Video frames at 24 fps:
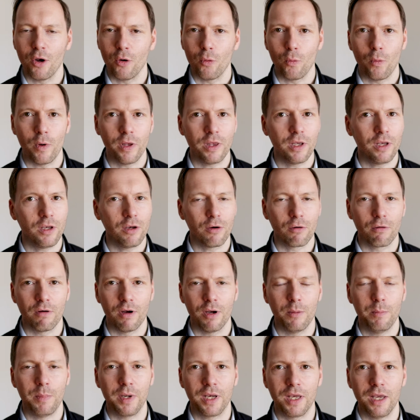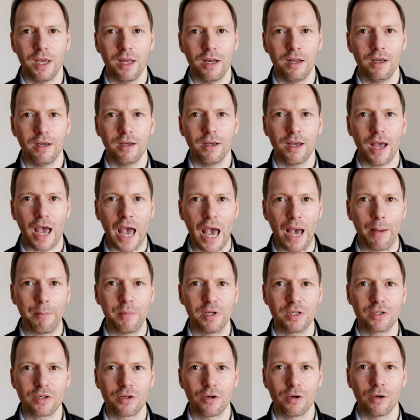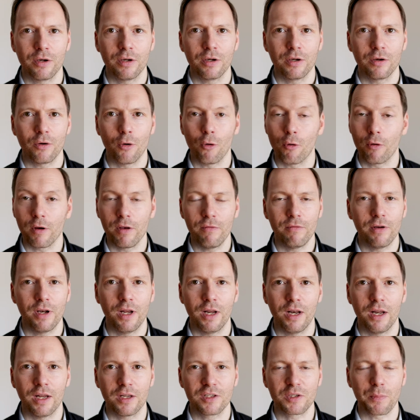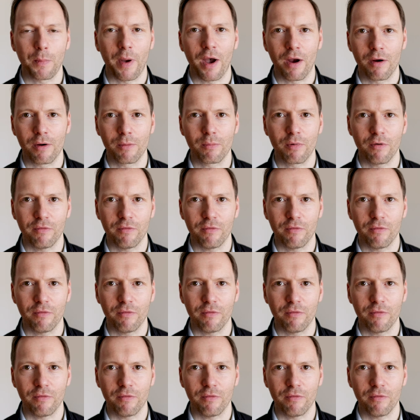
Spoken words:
whether you're a beginner, amateur, or even an aspiring